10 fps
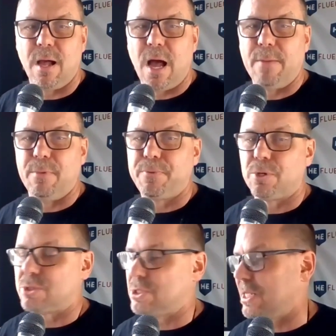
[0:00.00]
I'm a
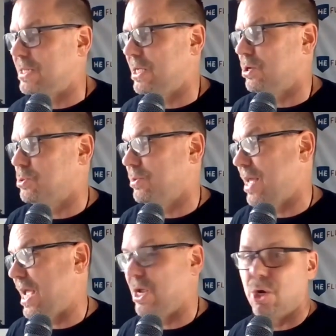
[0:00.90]
person that deals with
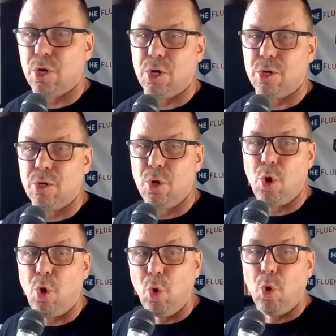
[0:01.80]
anger,
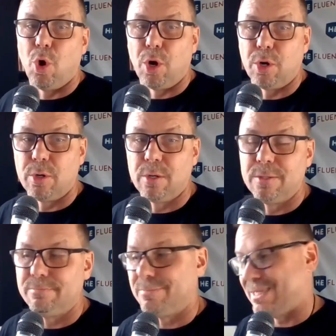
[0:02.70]
or
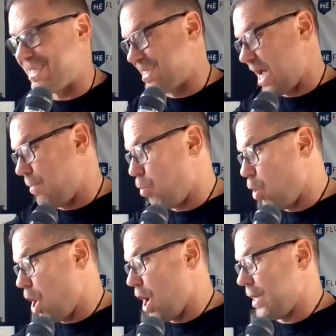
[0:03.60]

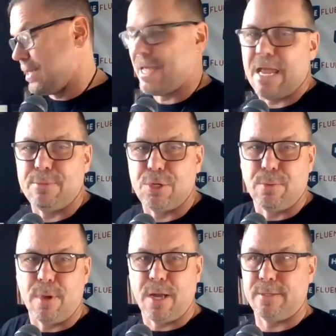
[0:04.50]
someone came to
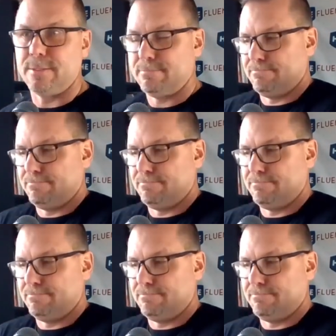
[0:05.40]
your mind